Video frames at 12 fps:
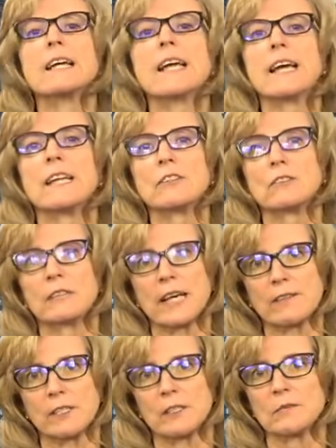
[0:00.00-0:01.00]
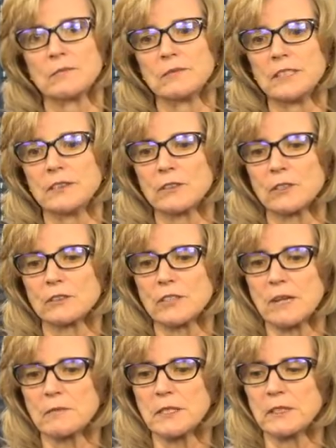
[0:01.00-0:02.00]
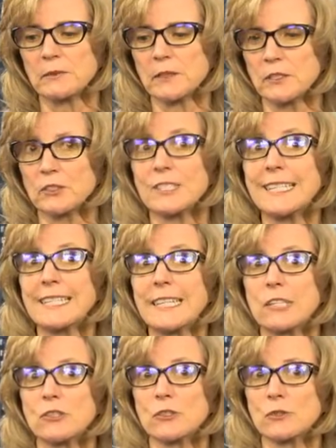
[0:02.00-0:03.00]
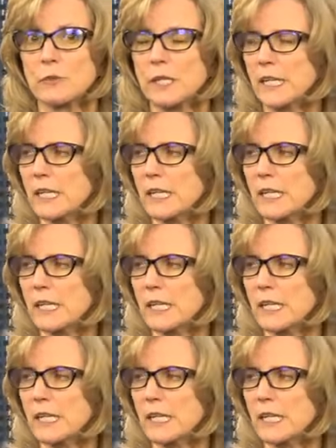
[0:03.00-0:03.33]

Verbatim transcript: and you'll have a difficult time dealing with your teenagers when they